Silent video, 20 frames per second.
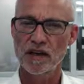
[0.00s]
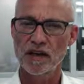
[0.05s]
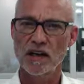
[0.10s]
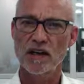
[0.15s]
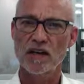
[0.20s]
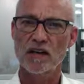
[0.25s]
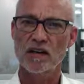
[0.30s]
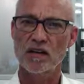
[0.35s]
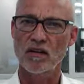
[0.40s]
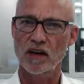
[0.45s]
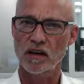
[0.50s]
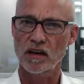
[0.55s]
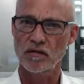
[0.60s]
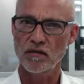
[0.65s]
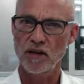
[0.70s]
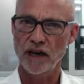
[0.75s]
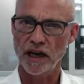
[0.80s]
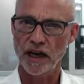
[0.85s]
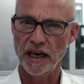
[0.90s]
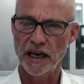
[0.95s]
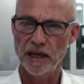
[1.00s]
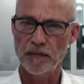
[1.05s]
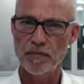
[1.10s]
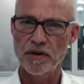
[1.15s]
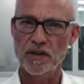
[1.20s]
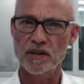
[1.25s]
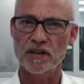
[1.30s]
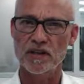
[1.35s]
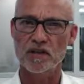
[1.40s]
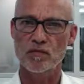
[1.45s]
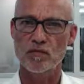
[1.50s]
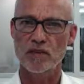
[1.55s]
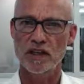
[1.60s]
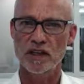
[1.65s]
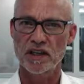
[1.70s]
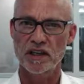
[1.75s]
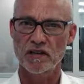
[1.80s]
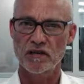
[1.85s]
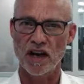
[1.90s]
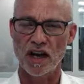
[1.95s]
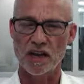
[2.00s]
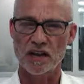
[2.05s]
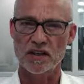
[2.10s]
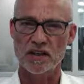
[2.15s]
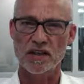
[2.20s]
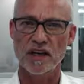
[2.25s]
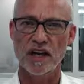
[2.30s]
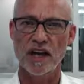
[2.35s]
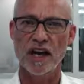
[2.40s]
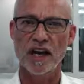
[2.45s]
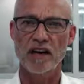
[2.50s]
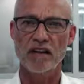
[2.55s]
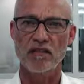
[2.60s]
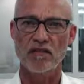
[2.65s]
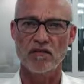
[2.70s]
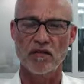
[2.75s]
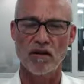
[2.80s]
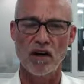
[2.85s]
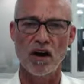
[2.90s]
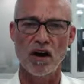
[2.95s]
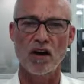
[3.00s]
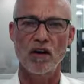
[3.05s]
It's like any business. We need to understand, grow,